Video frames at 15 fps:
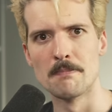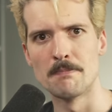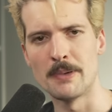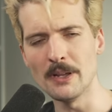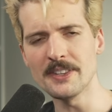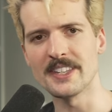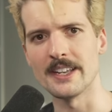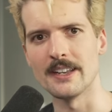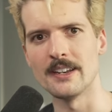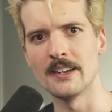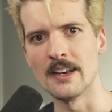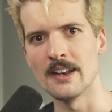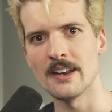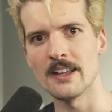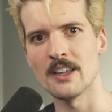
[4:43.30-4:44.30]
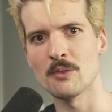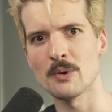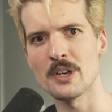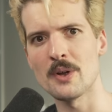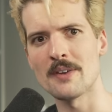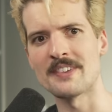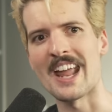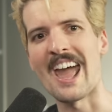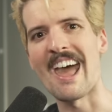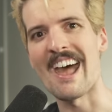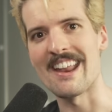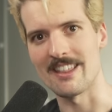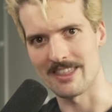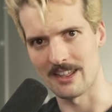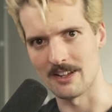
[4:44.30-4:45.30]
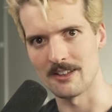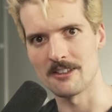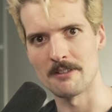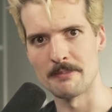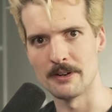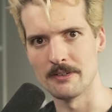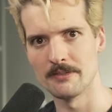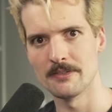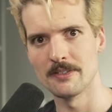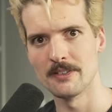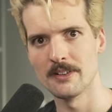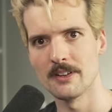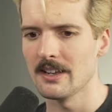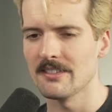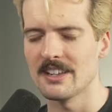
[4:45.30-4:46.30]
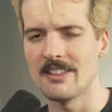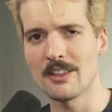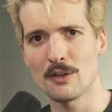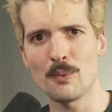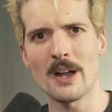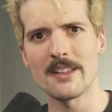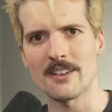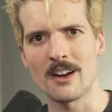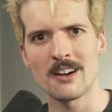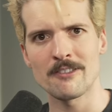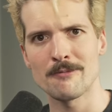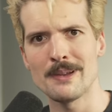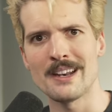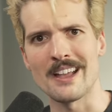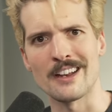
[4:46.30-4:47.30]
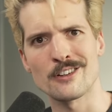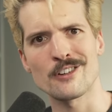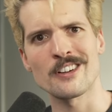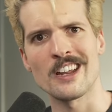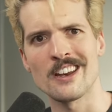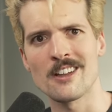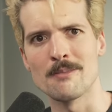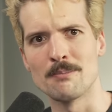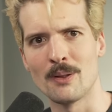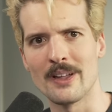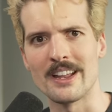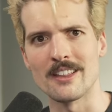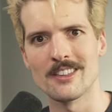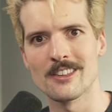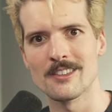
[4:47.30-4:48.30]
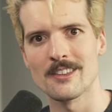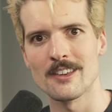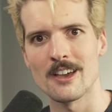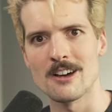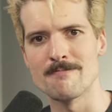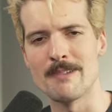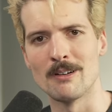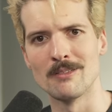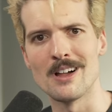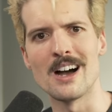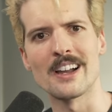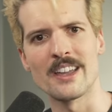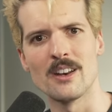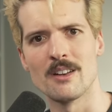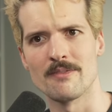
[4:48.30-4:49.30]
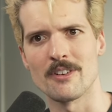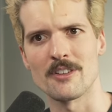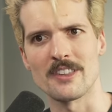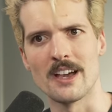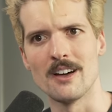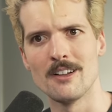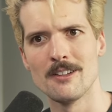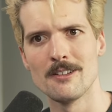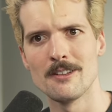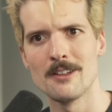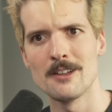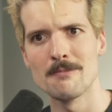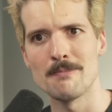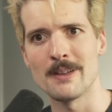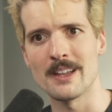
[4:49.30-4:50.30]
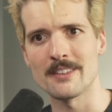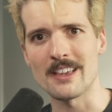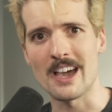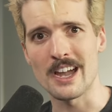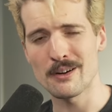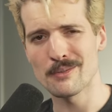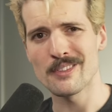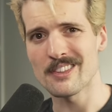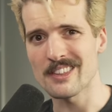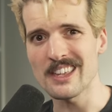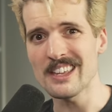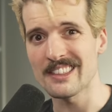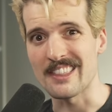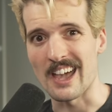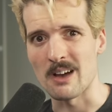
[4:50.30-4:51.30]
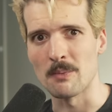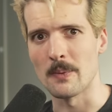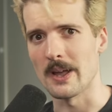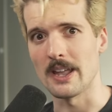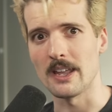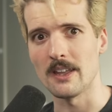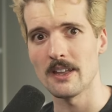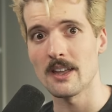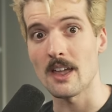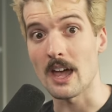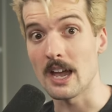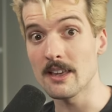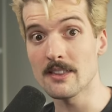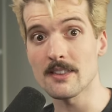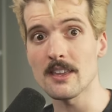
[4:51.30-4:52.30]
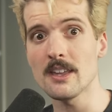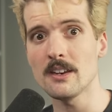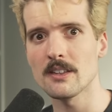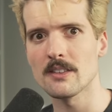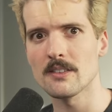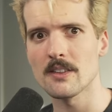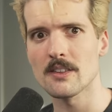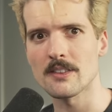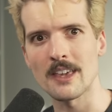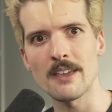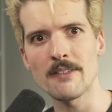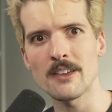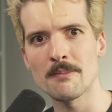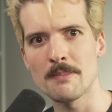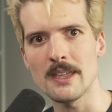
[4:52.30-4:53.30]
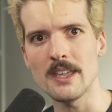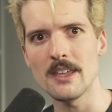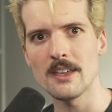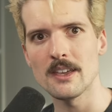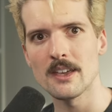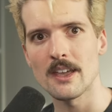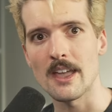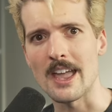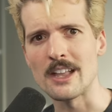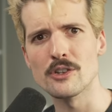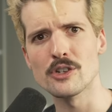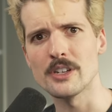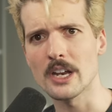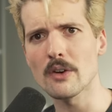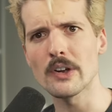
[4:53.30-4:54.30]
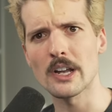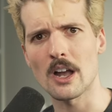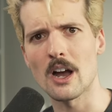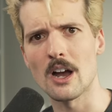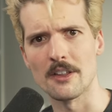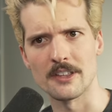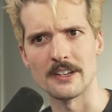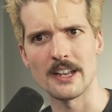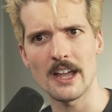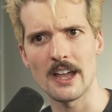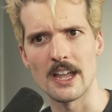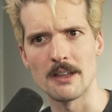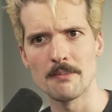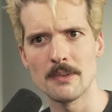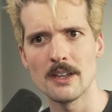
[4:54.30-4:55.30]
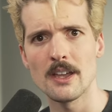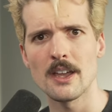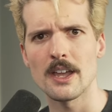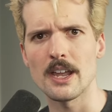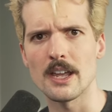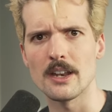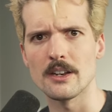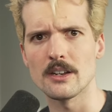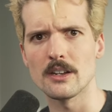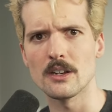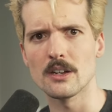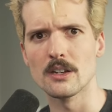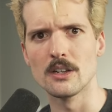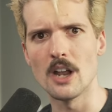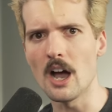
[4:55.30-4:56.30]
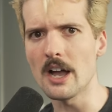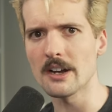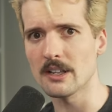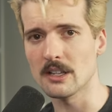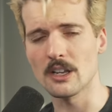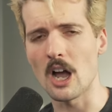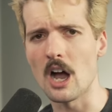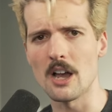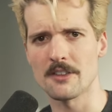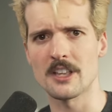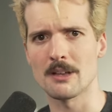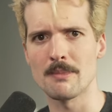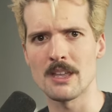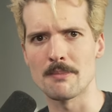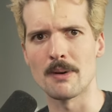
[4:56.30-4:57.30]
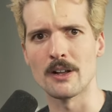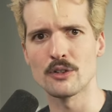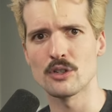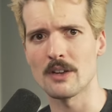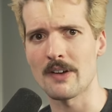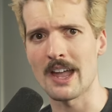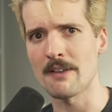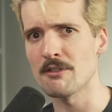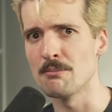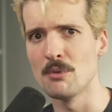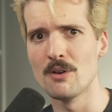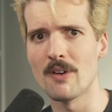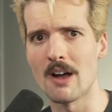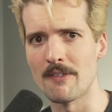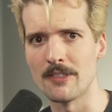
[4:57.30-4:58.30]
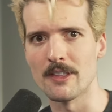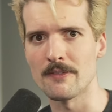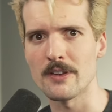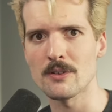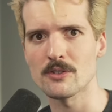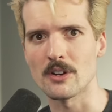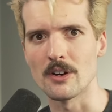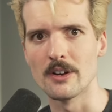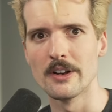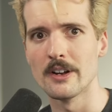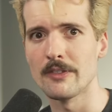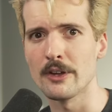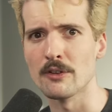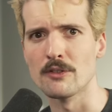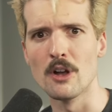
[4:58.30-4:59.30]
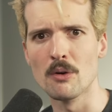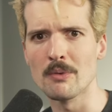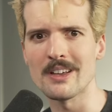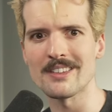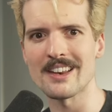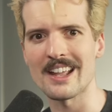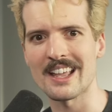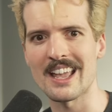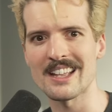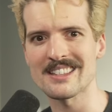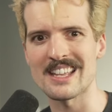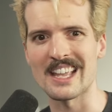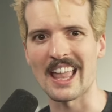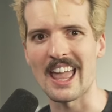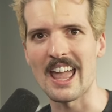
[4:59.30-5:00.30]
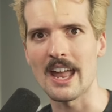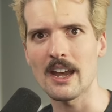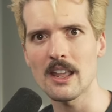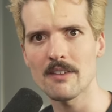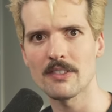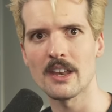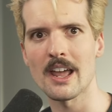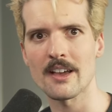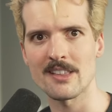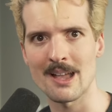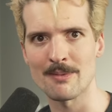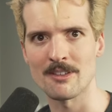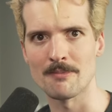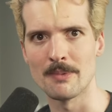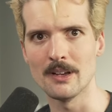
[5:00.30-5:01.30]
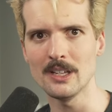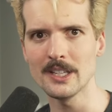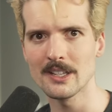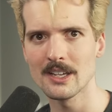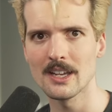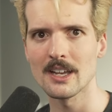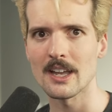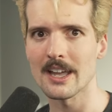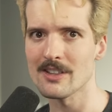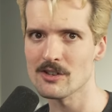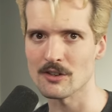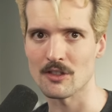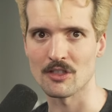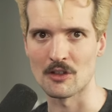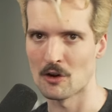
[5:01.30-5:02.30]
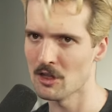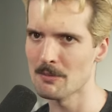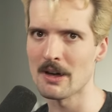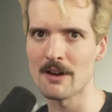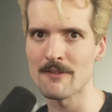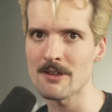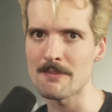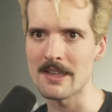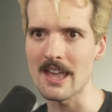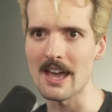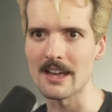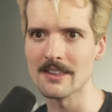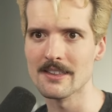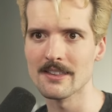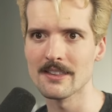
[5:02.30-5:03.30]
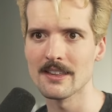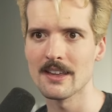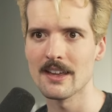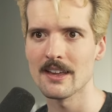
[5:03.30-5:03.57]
built in is when you have to add things to move. And this is why it's hard for me to entertain complaints about lock in Vercel, because I don't see it that way. I see it as saving me engineering cost and time and not costing me a bunch if I have to move off in the future. There's no reason I can't take any of the next apps I've built and just throw them on a VPS,